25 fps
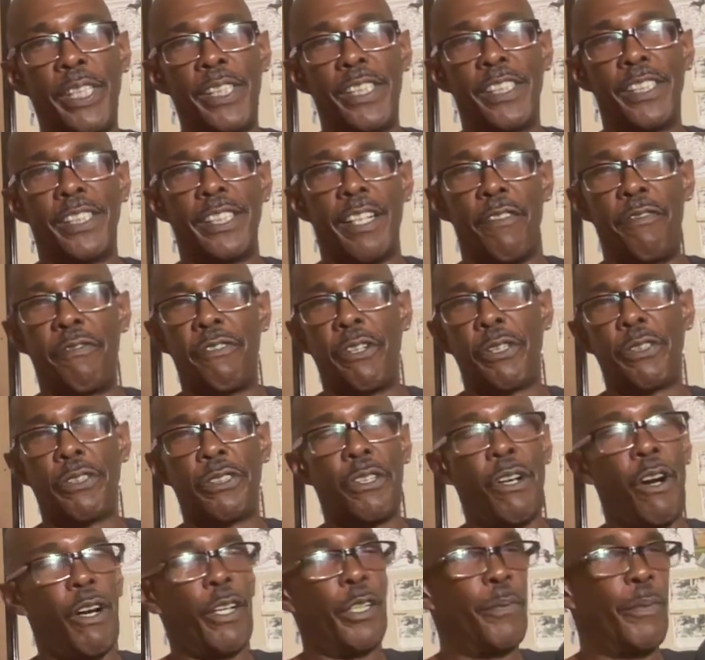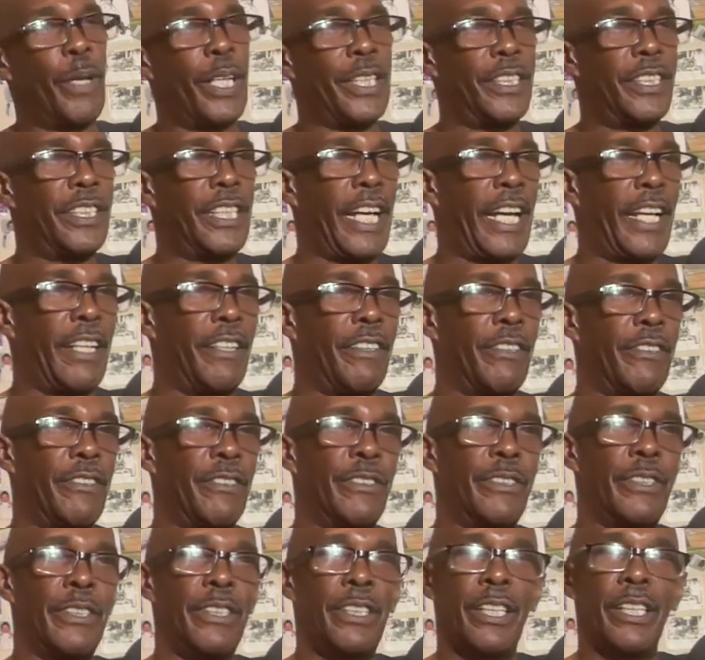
since I first started my channel.